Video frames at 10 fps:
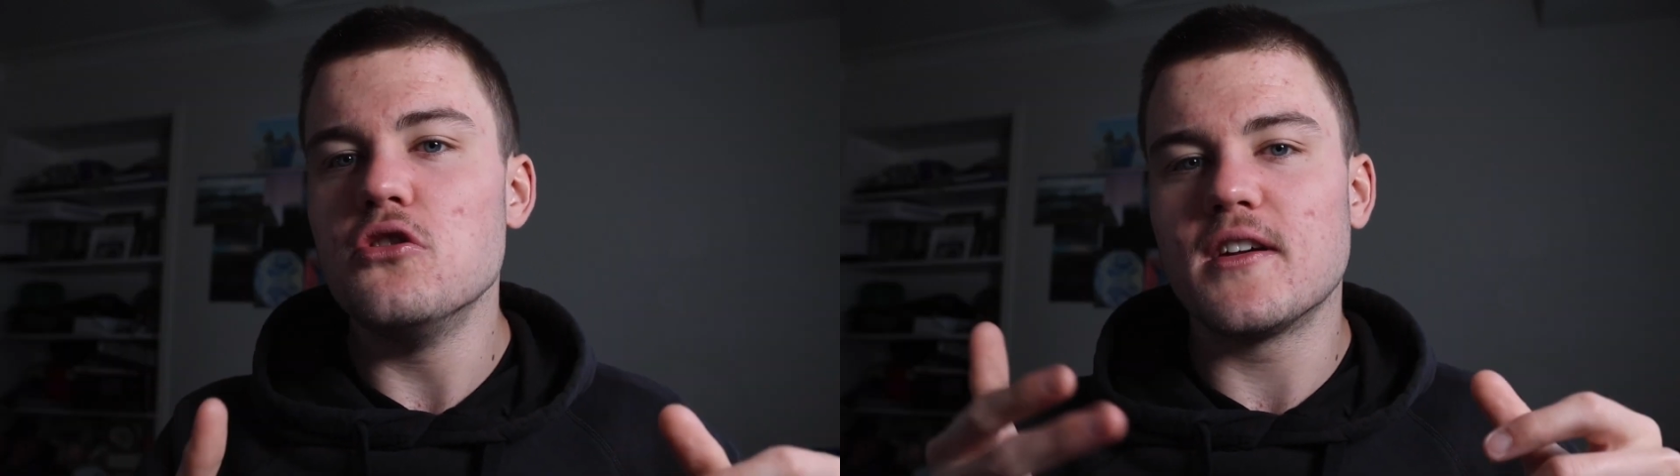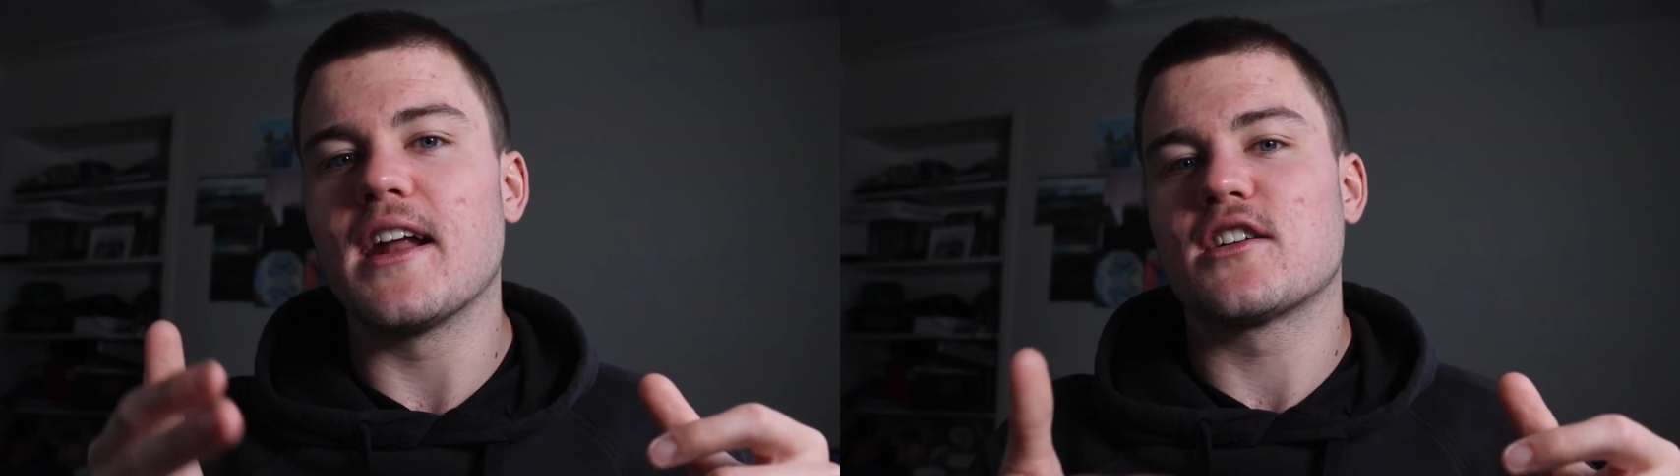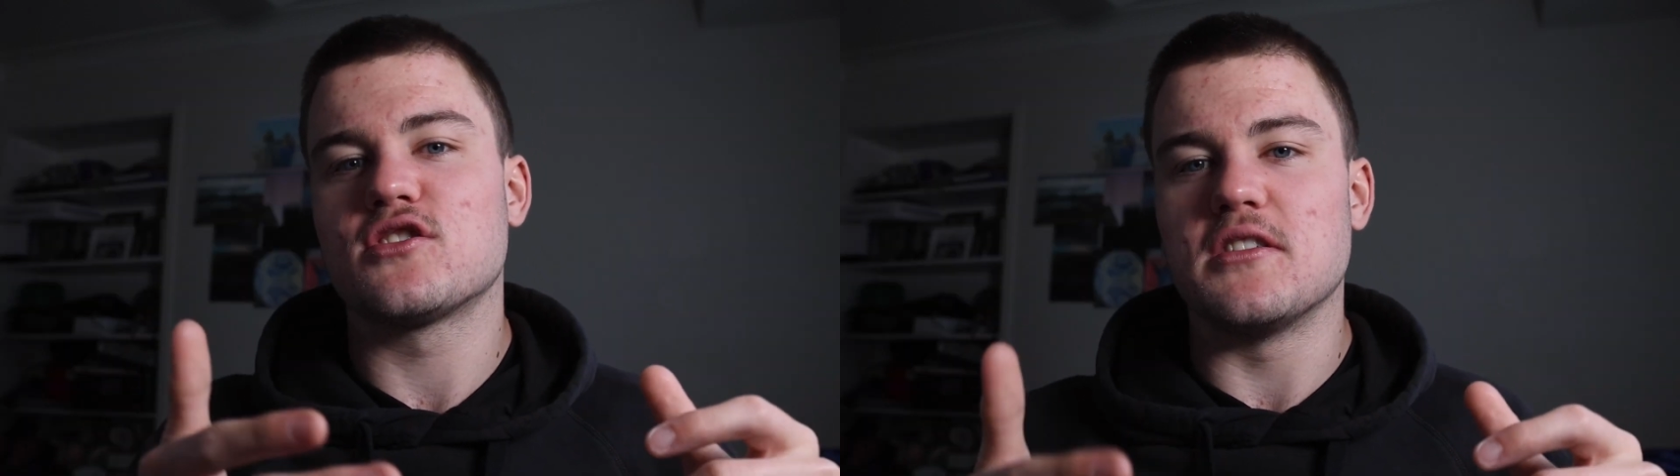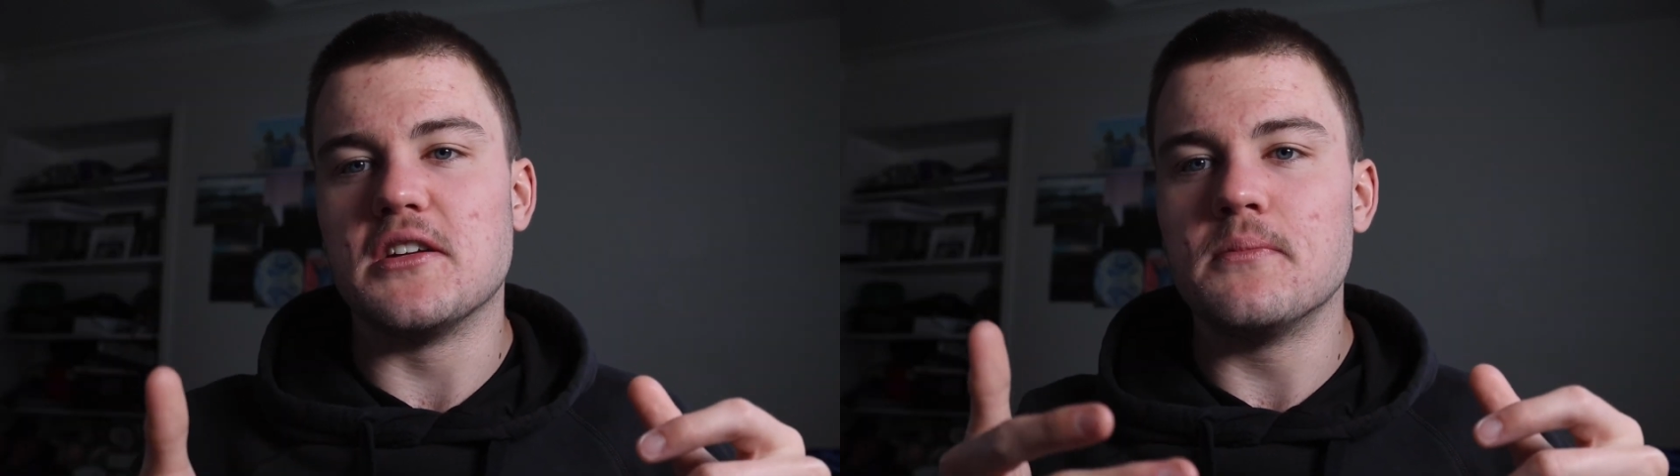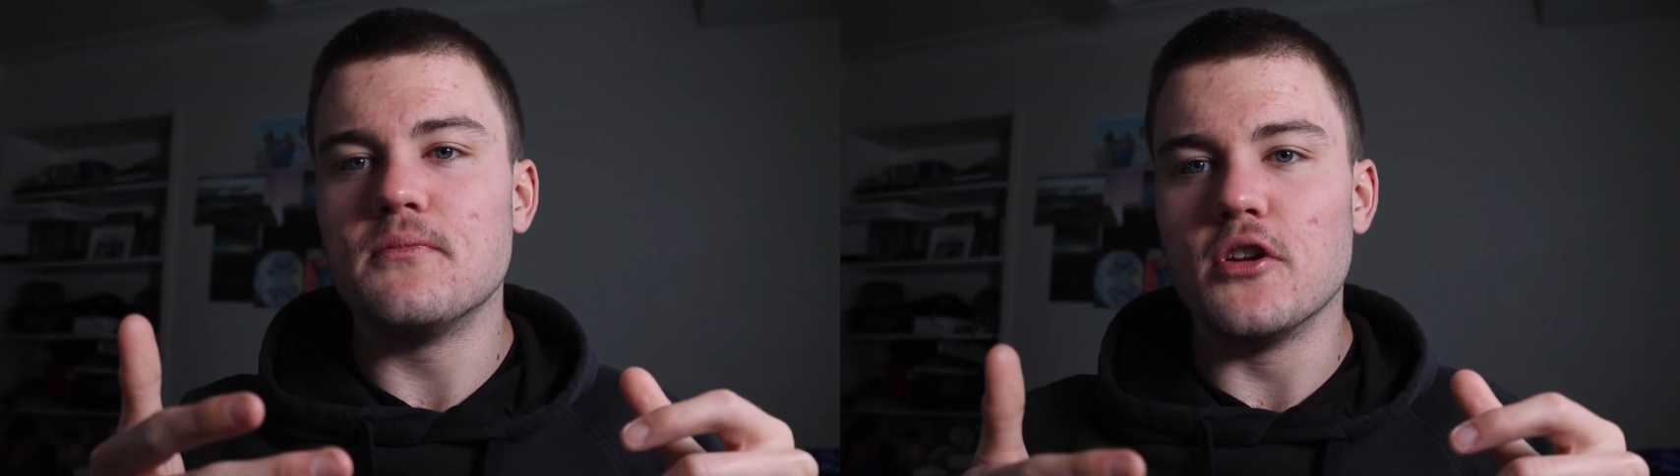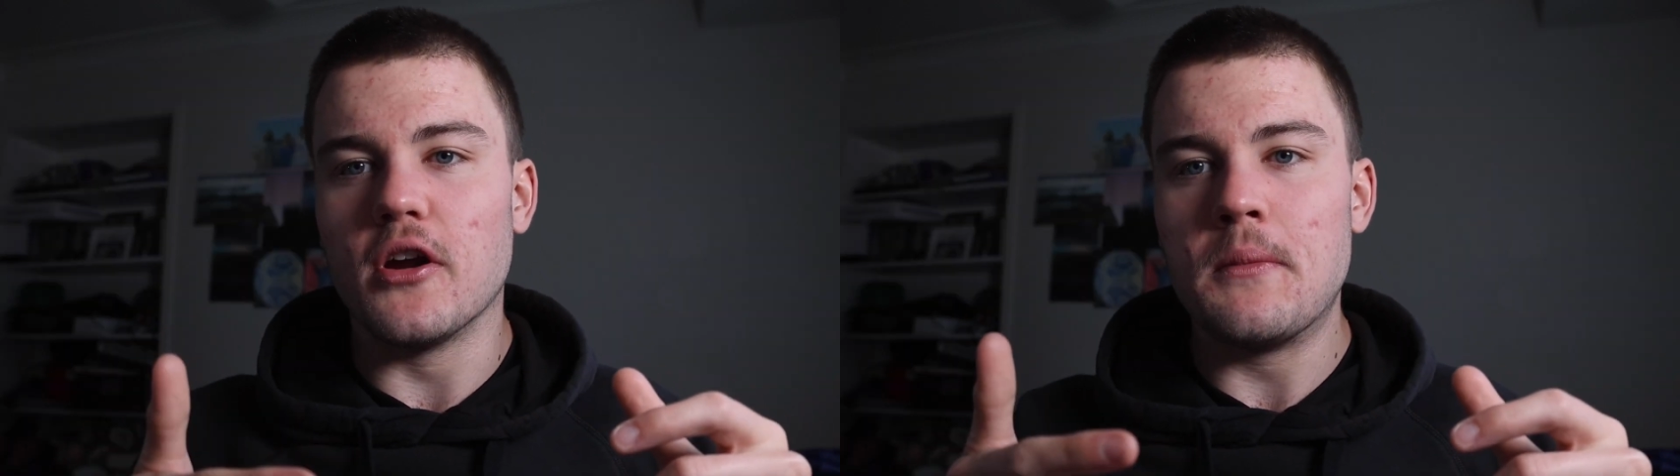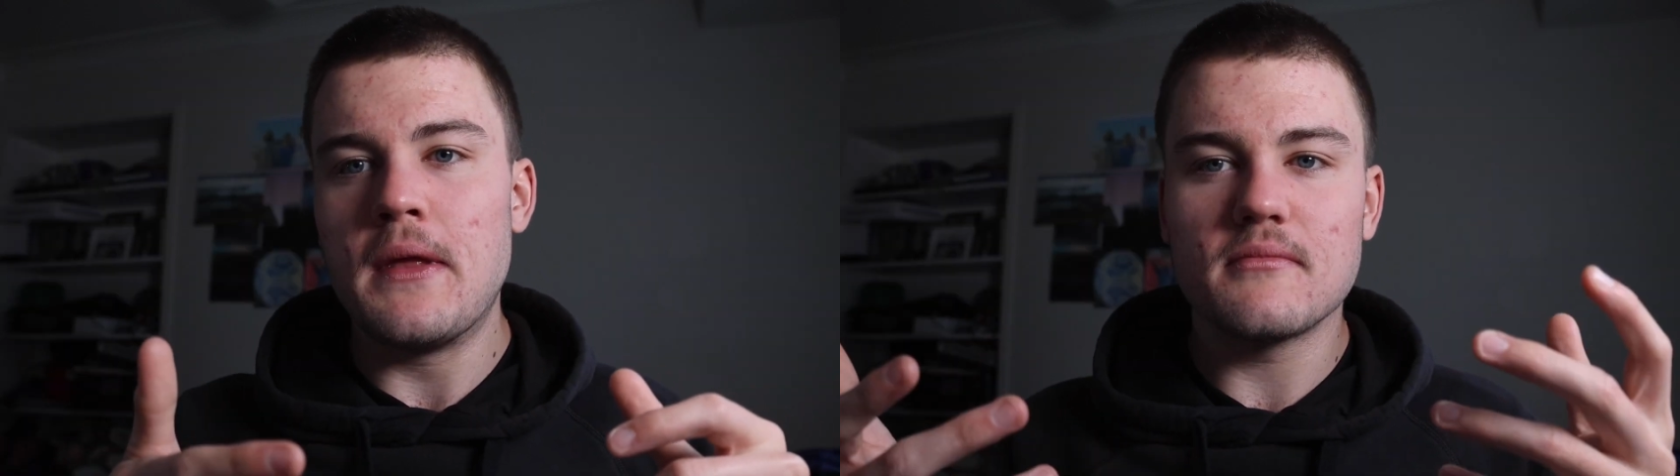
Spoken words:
you can actually, you know,